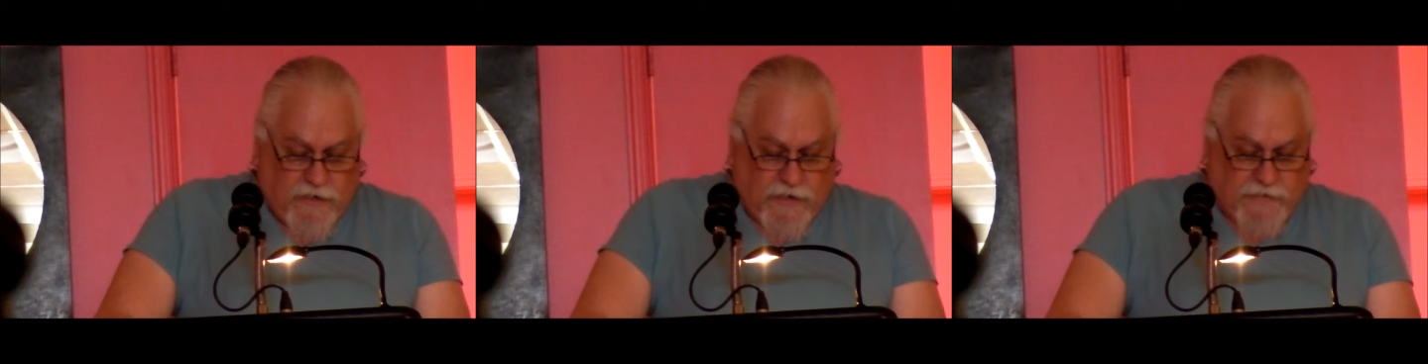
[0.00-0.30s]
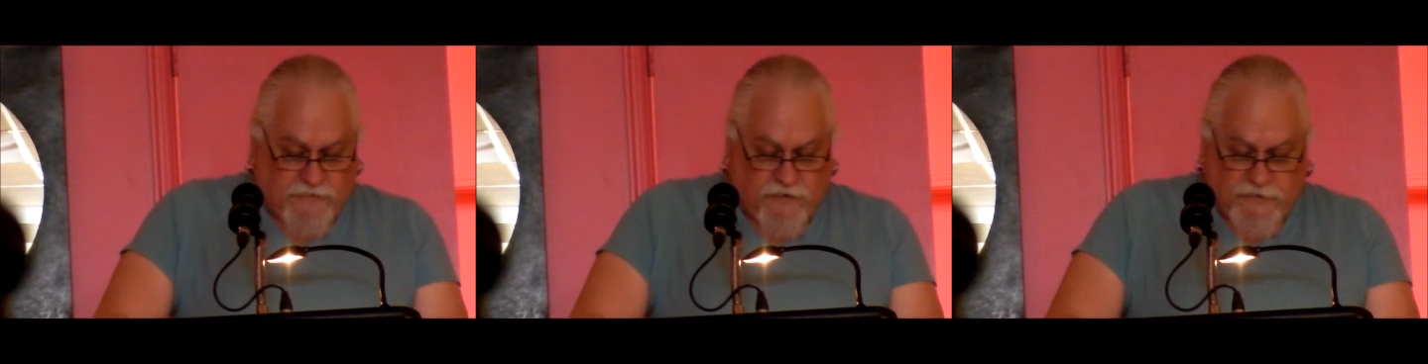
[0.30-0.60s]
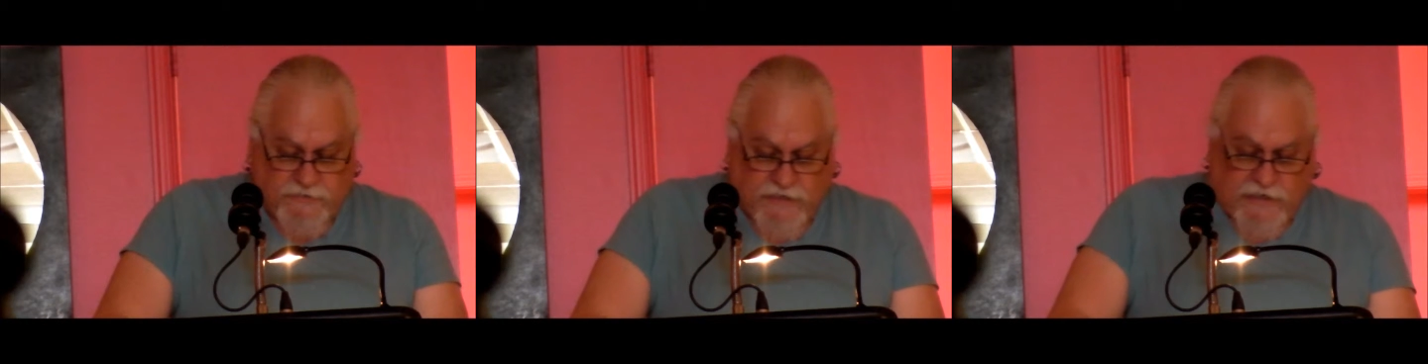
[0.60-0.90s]
I saw
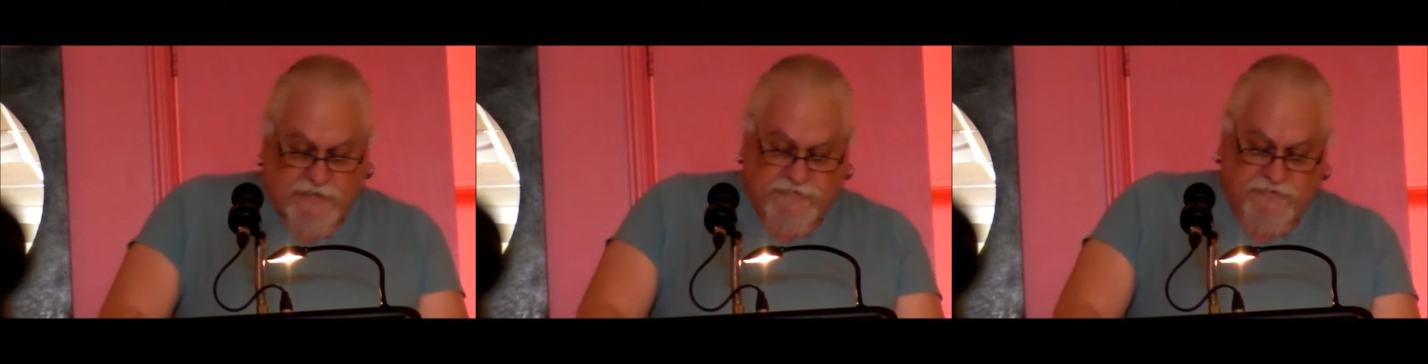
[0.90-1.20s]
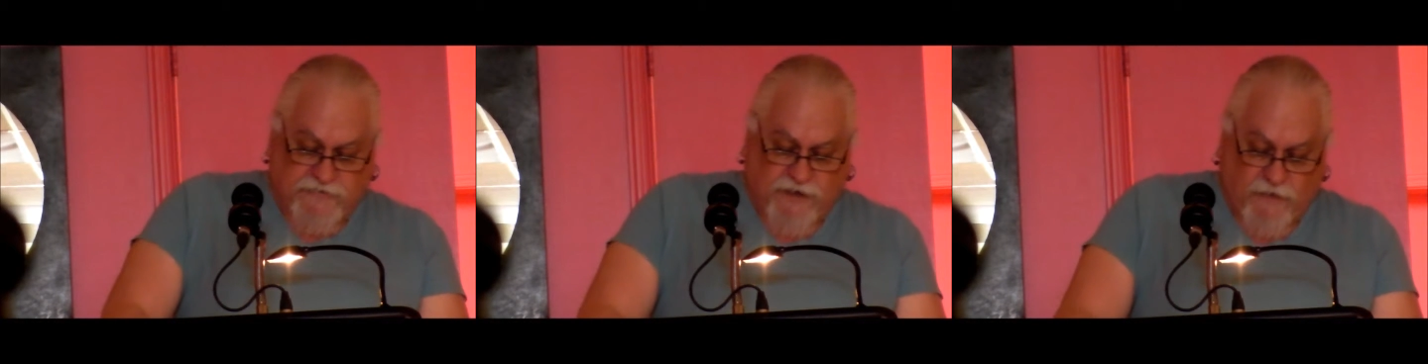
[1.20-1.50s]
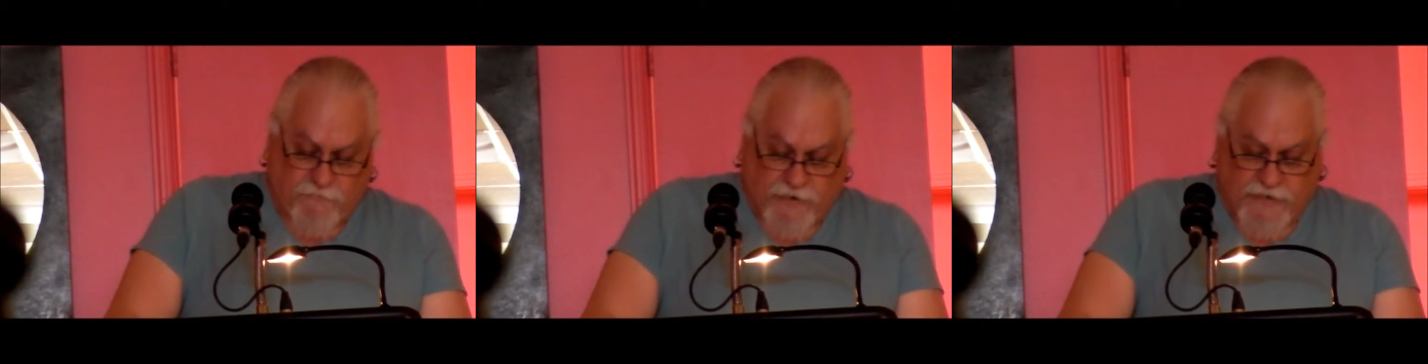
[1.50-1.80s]
his eyes and
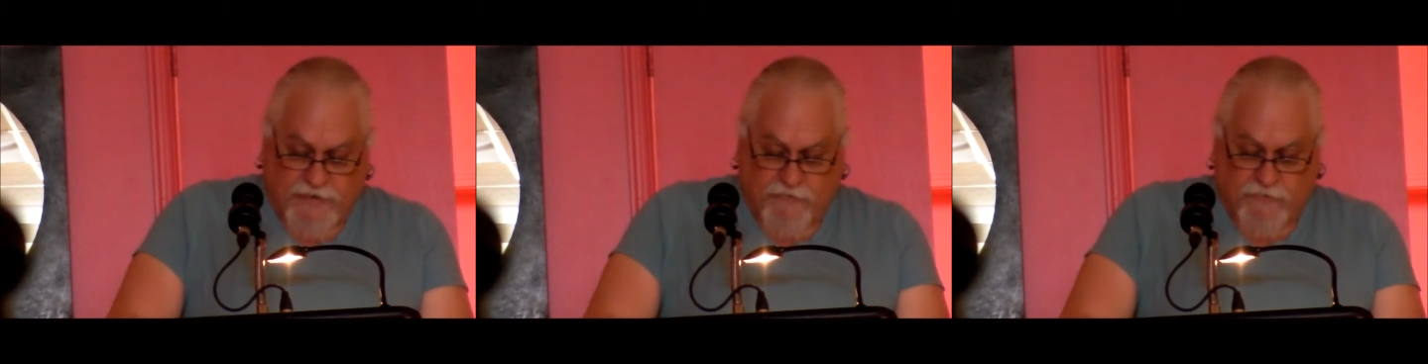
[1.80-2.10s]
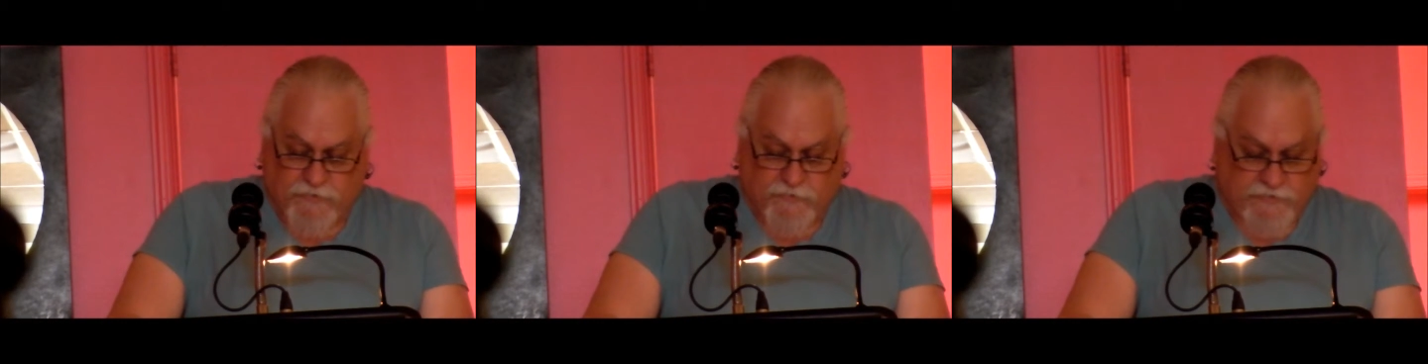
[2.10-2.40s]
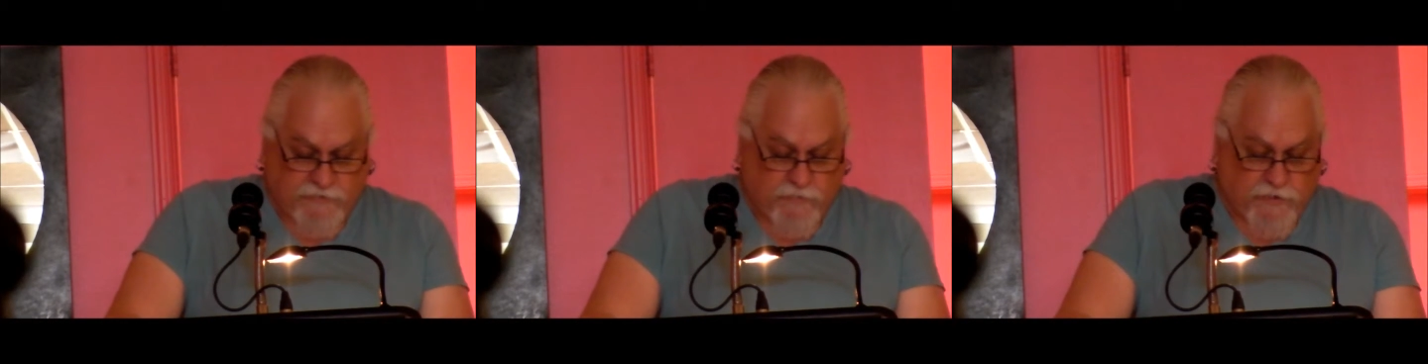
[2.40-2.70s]
stopped by that wood where
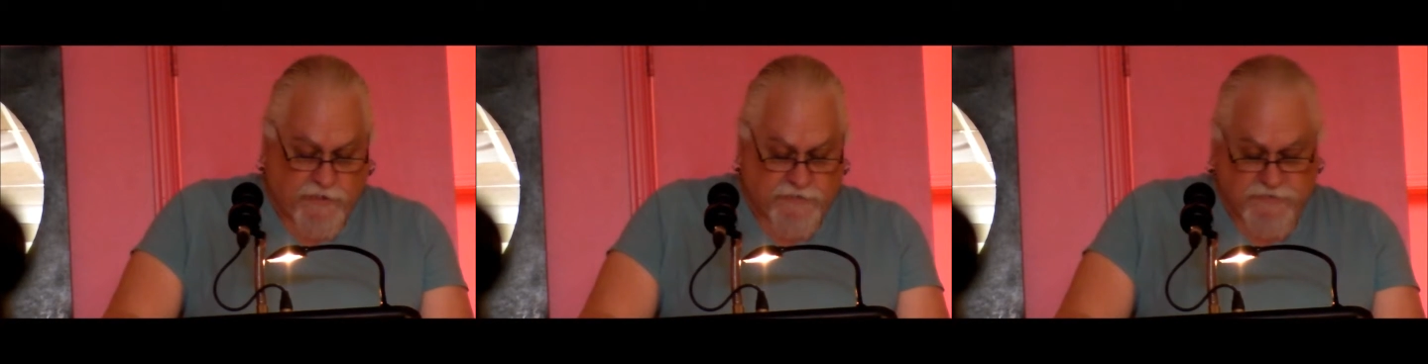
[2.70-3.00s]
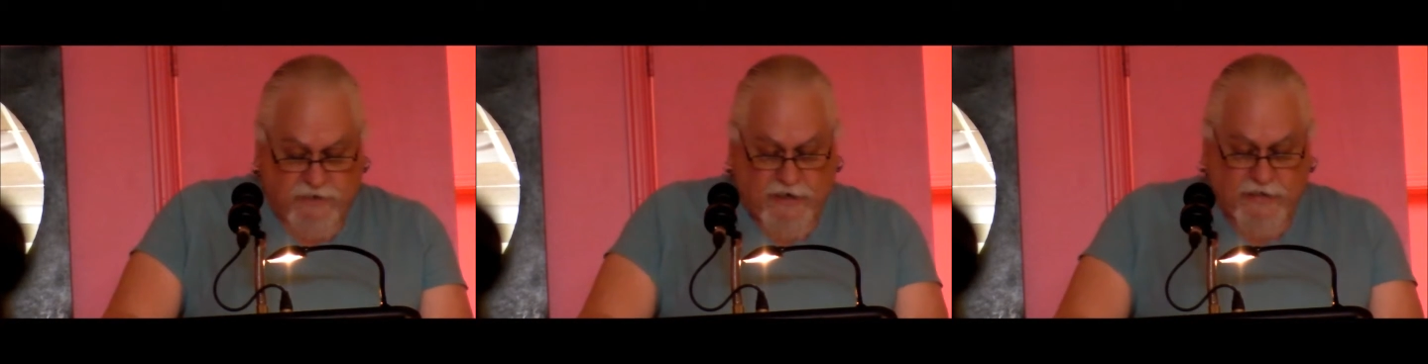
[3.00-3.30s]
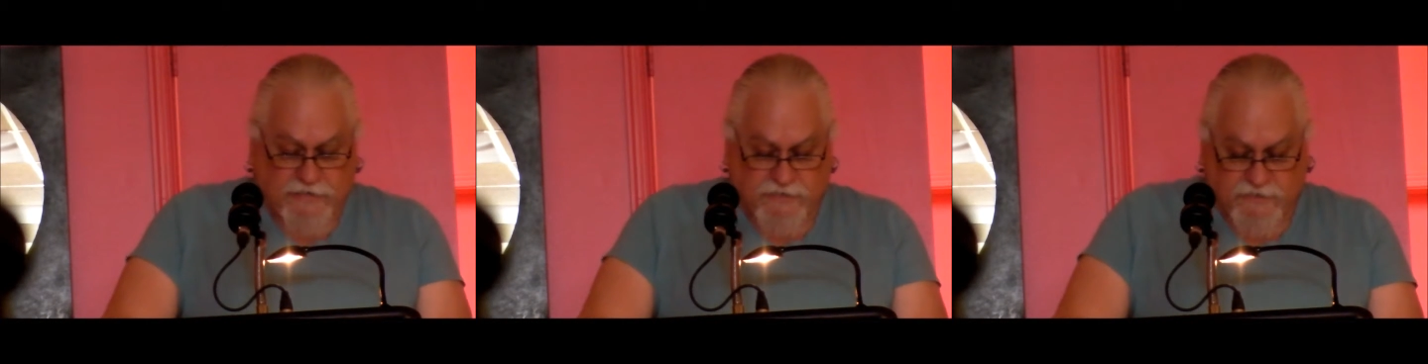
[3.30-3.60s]
he watched,
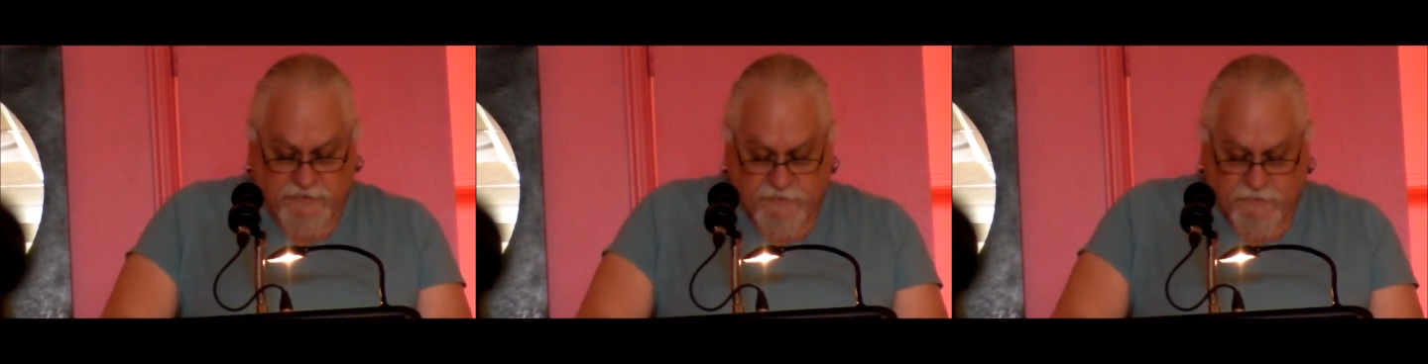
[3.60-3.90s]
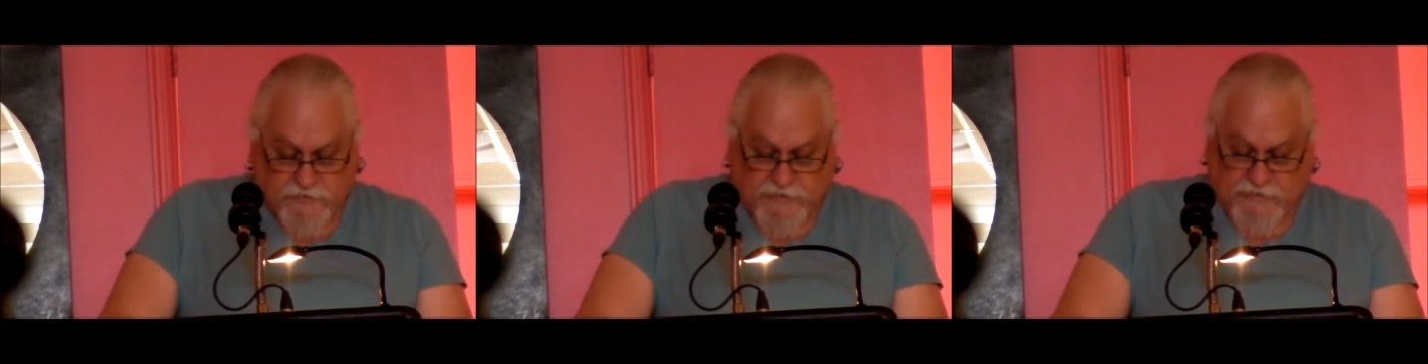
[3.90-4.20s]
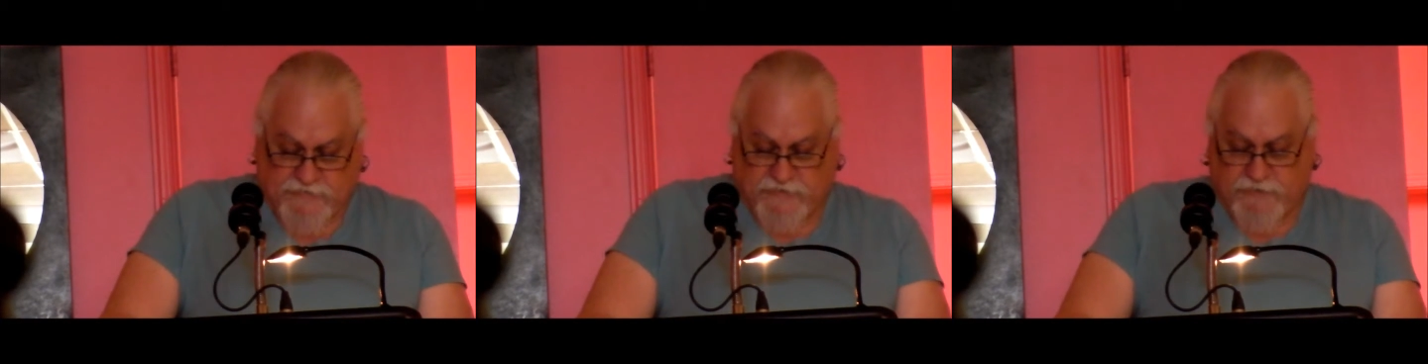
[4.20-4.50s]
eyes like human
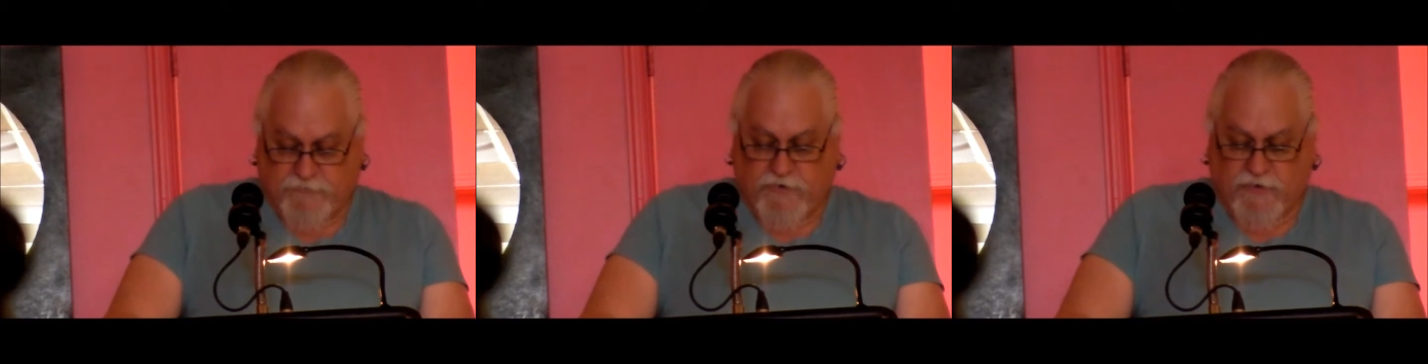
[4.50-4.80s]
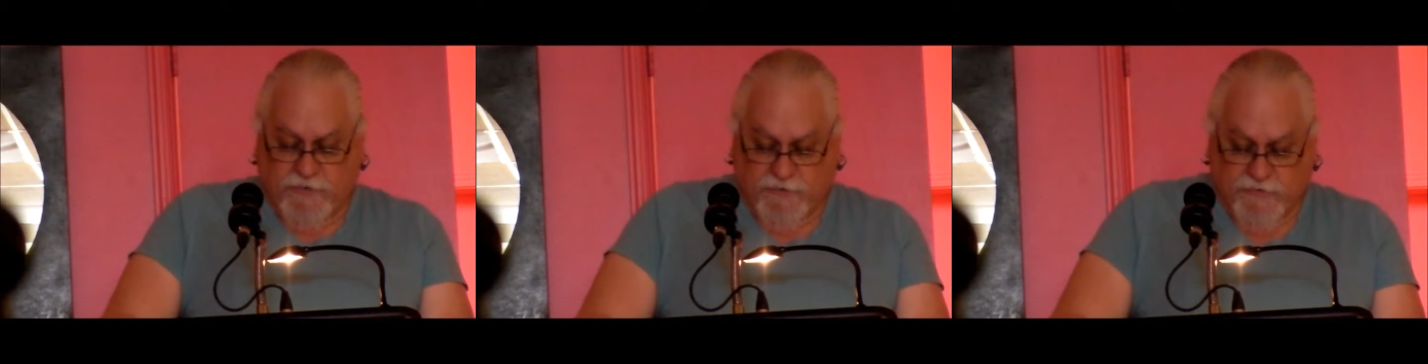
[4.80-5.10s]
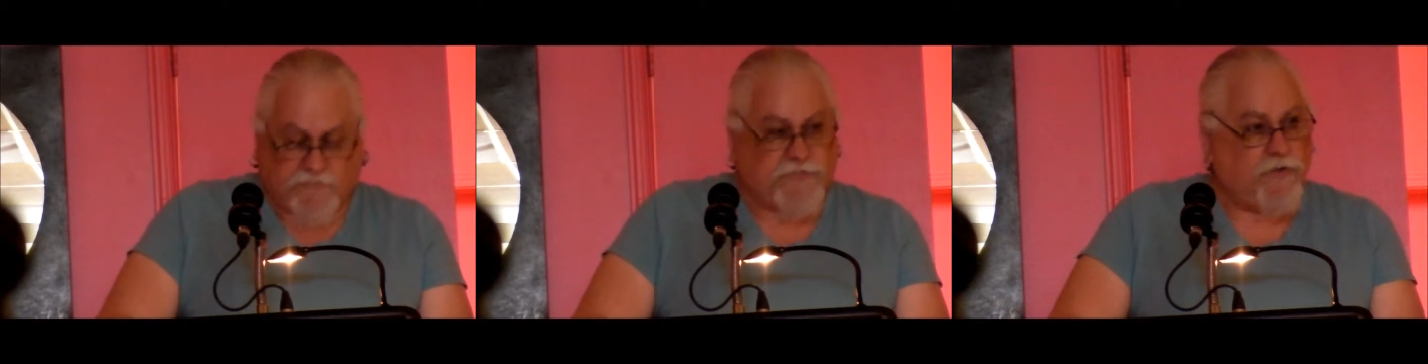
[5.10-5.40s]
eyes and hypnotic enough to